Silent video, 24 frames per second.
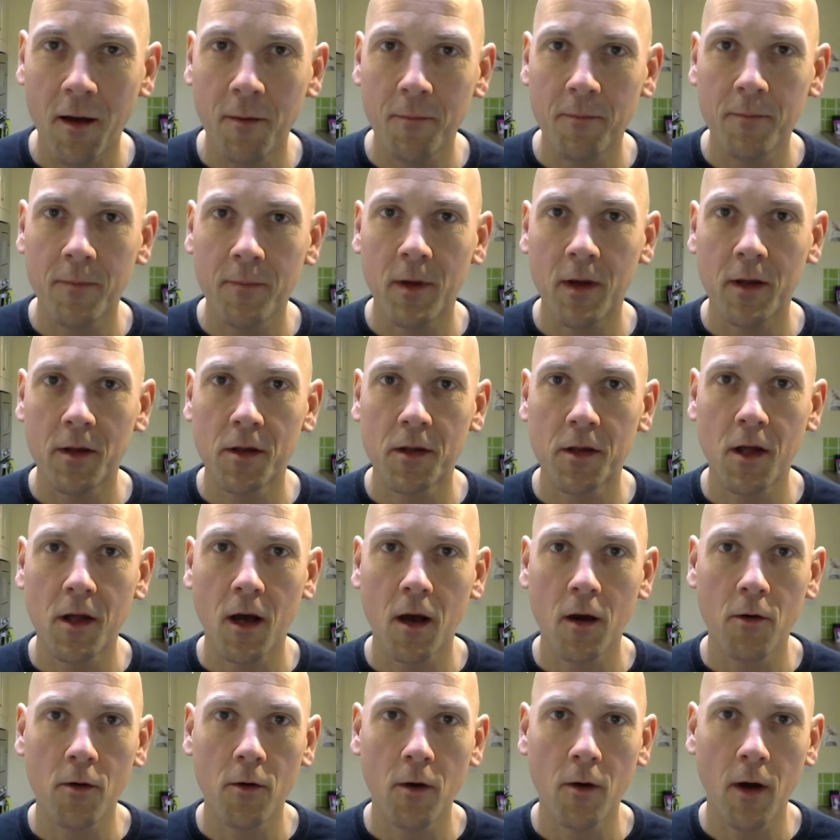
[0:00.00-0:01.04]

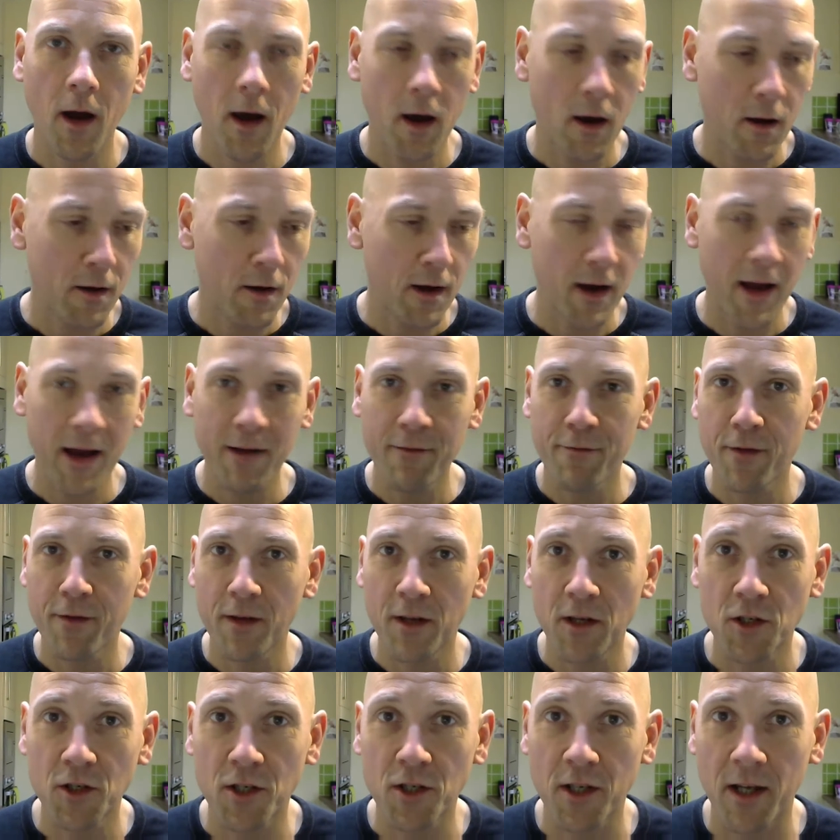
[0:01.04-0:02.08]
So I have
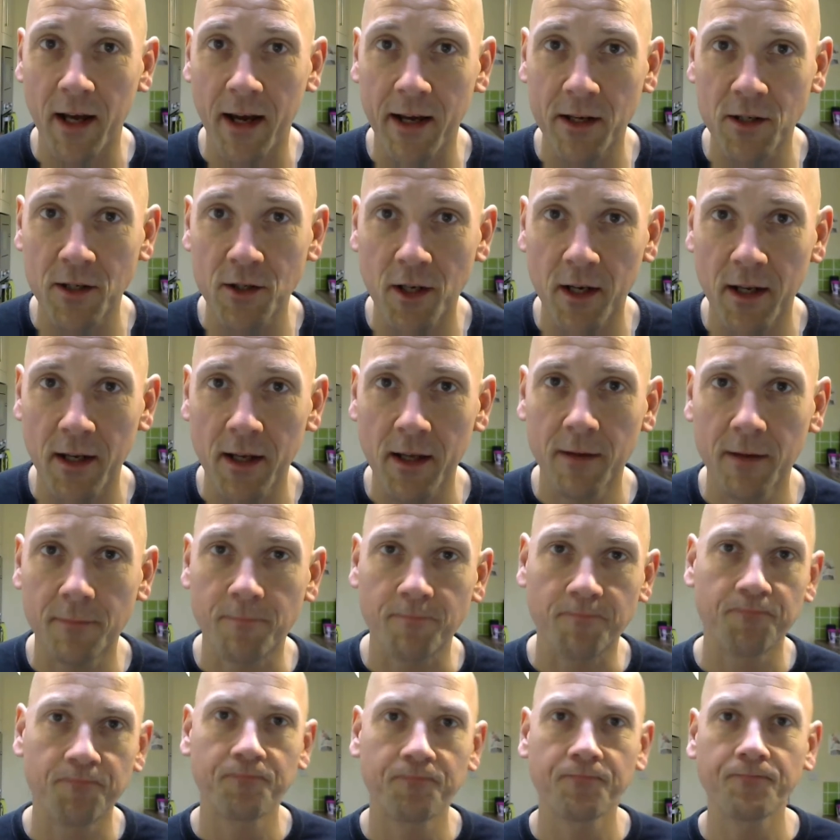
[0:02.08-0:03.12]
finished it actually.
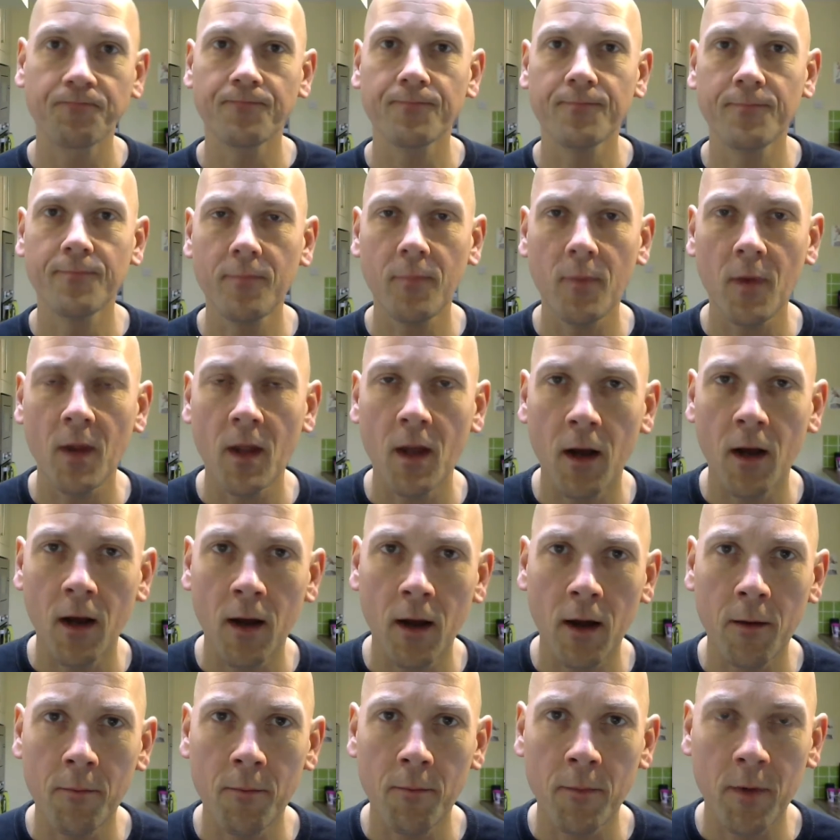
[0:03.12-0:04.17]

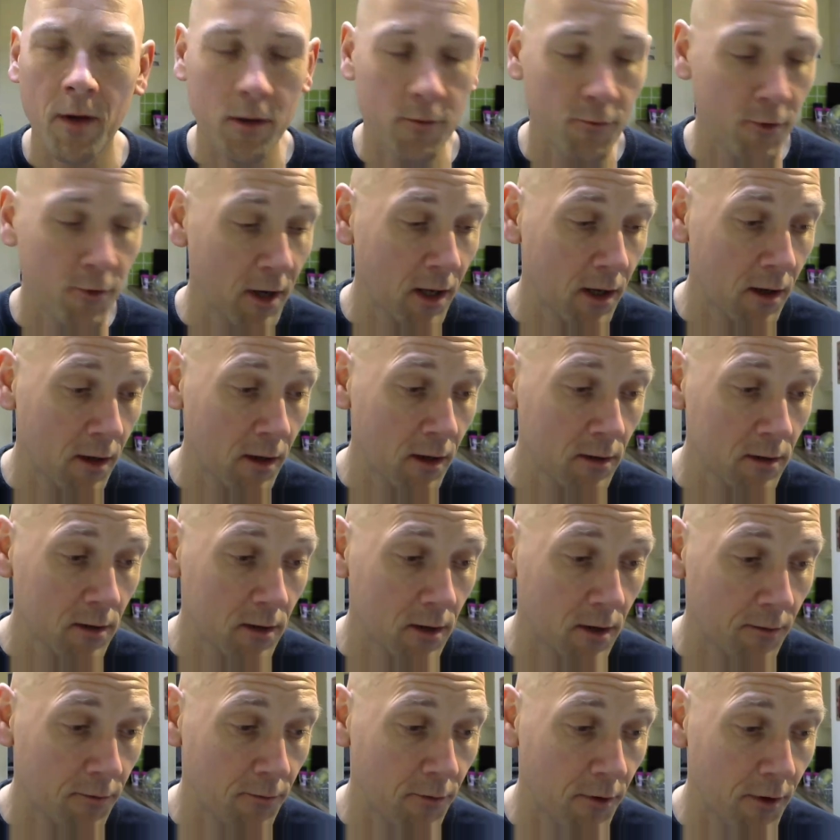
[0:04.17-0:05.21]
It's really good,
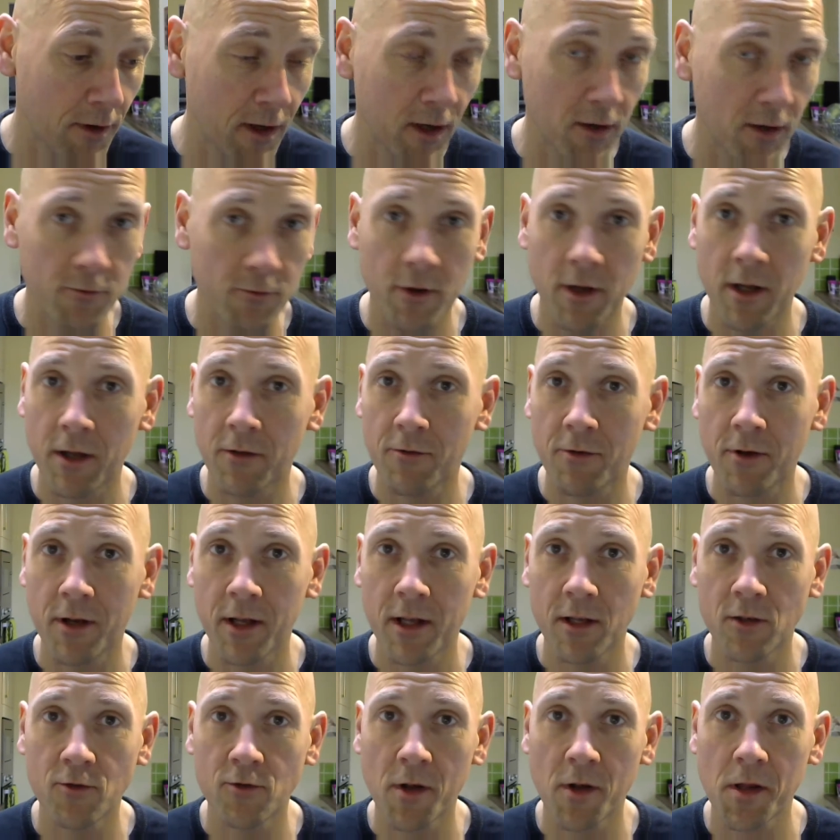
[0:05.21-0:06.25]
really
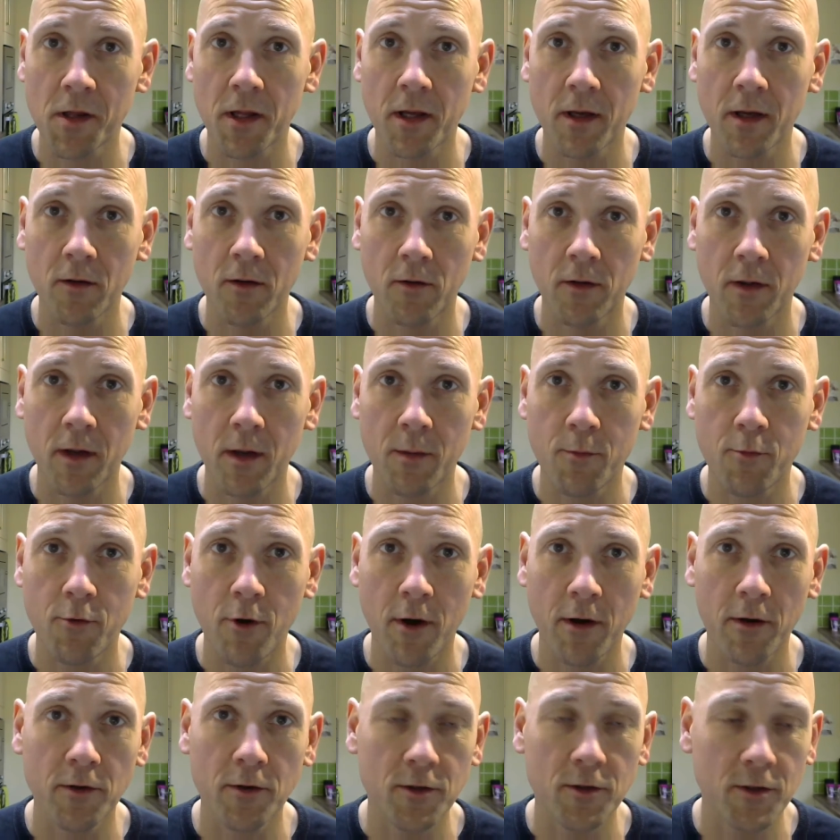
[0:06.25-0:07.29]
interesting on the
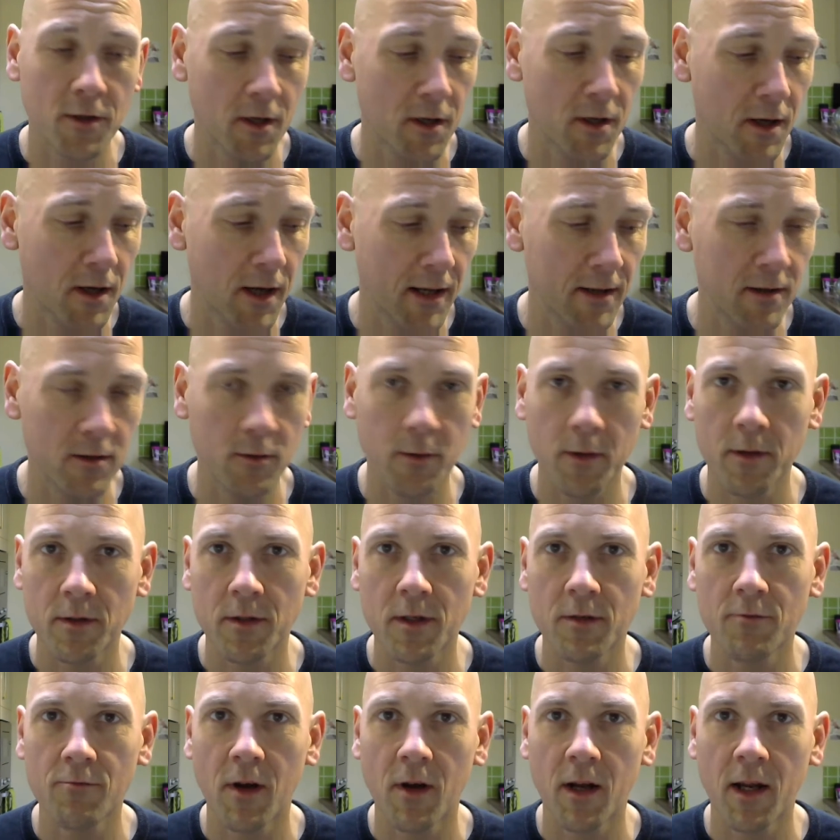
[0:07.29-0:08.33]
approach to 80/20
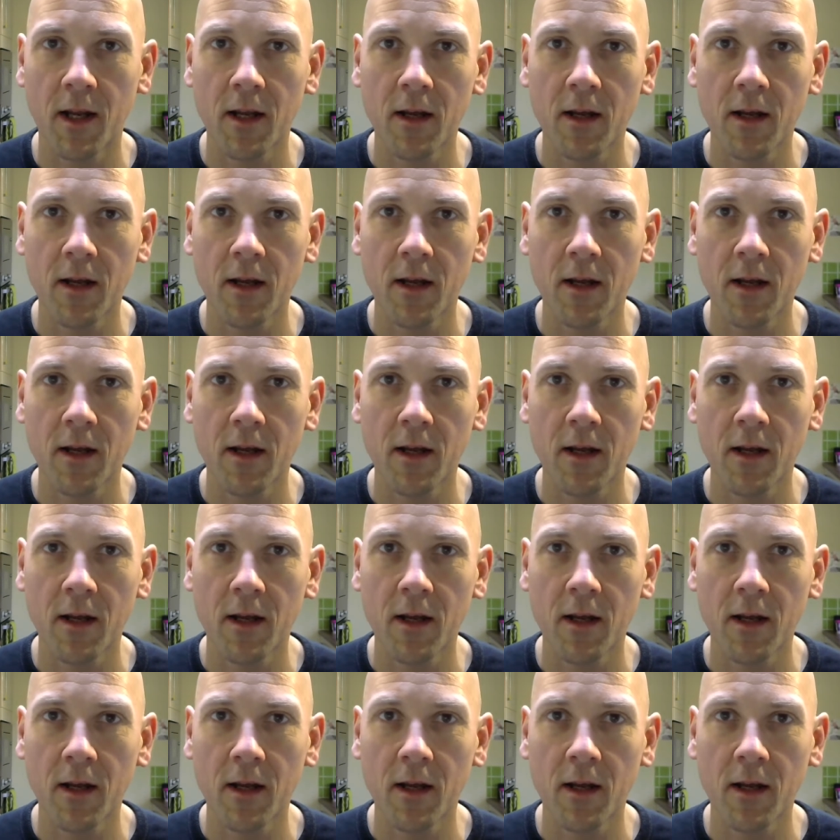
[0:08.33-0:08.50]
running.